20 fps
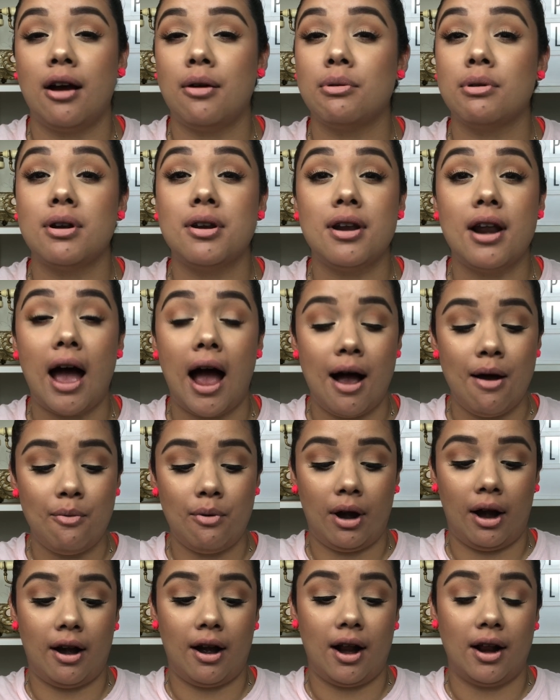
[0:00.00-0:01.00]
I would not
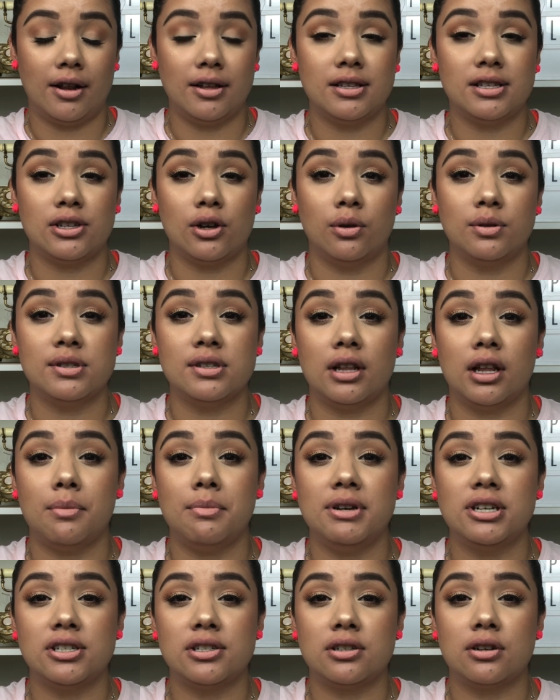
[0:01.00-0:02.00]
wear it on its own. So let
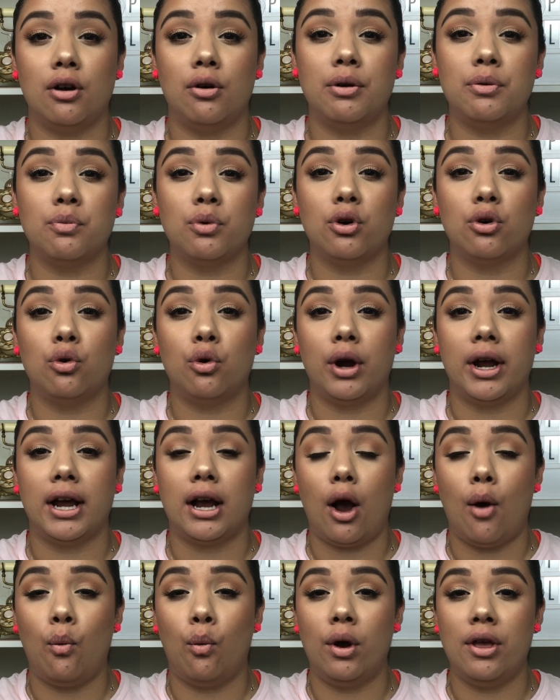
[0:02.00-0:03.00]
me just go in real
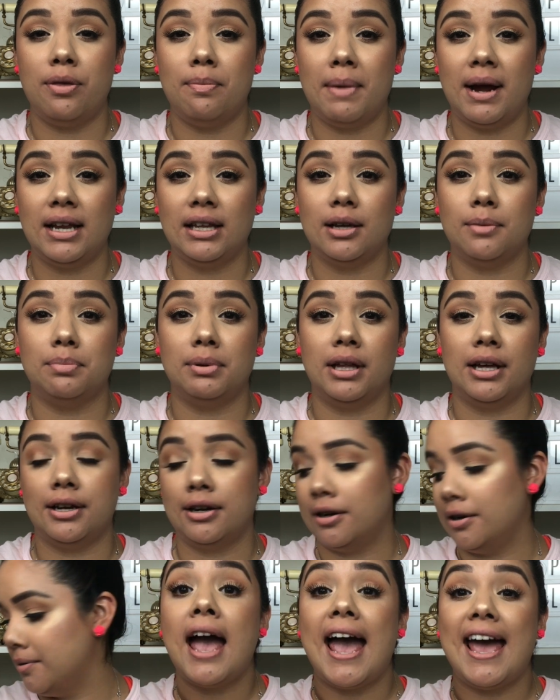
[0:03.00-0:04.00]
quick with my lip
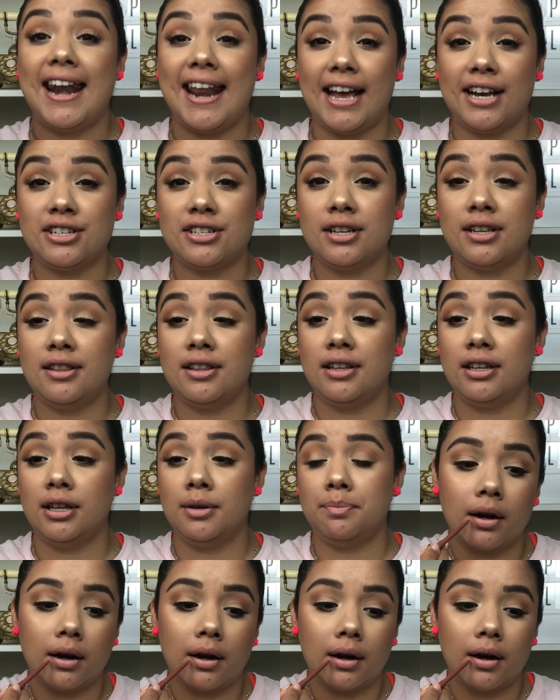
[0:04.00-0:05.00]
liner. And actually the
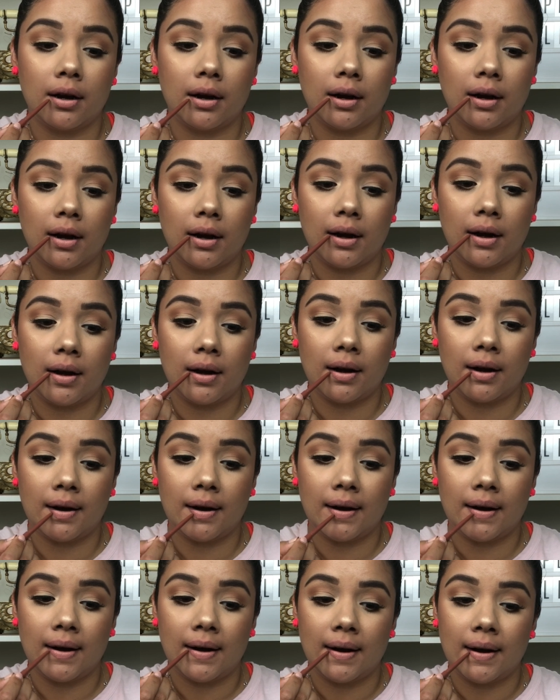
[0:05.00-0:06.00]
lip liner that I
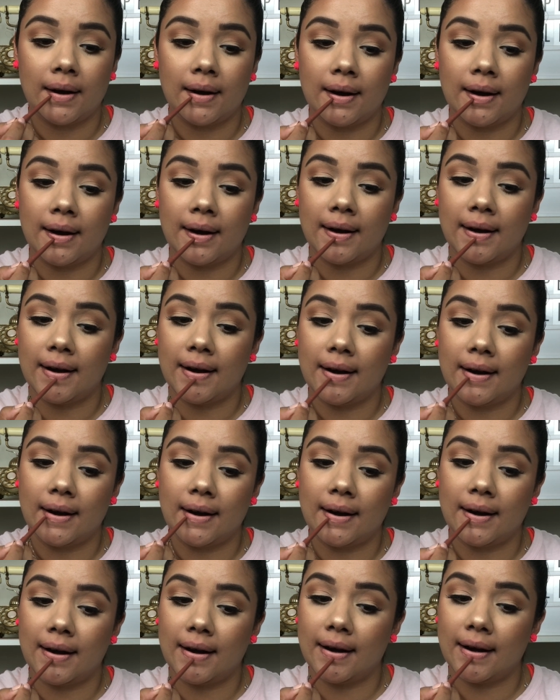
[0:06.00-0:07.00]
really like with this one is the
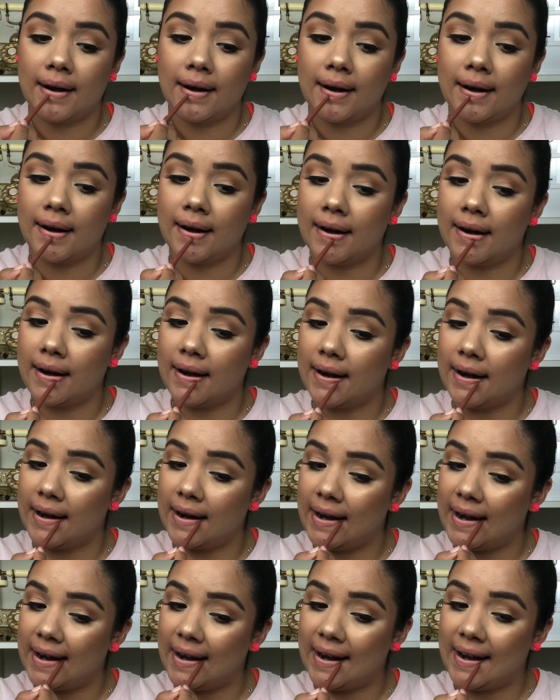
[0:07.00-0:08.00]
Flower Beauty
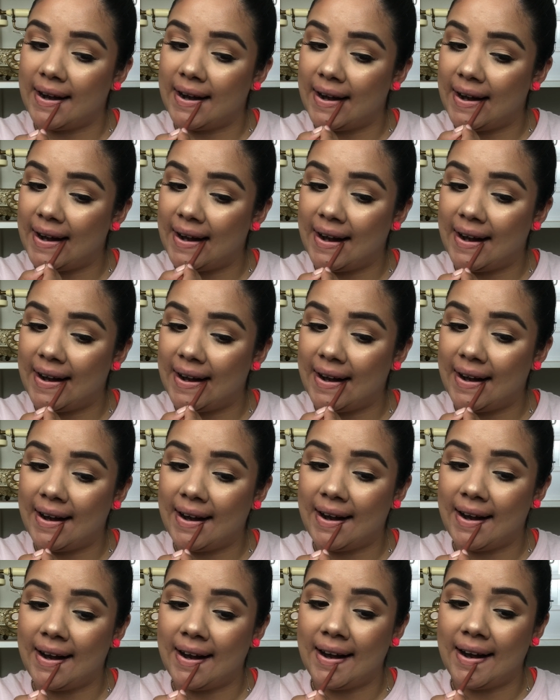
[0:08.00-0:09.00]
Toffee Petal Pot
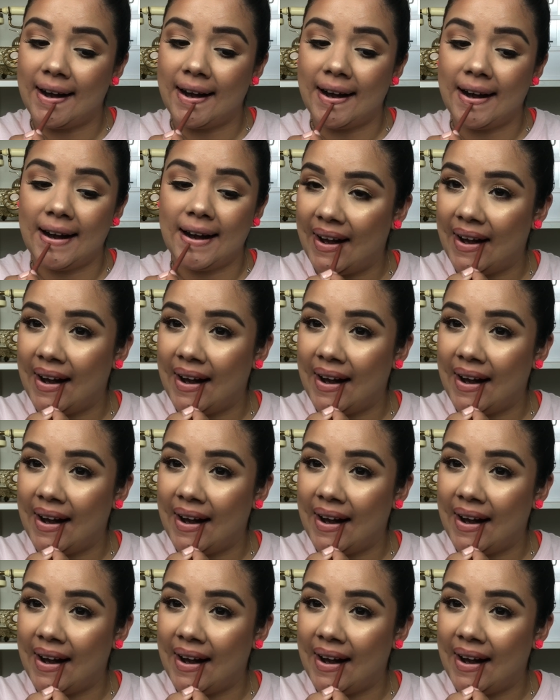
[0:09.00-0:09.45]
lip liner.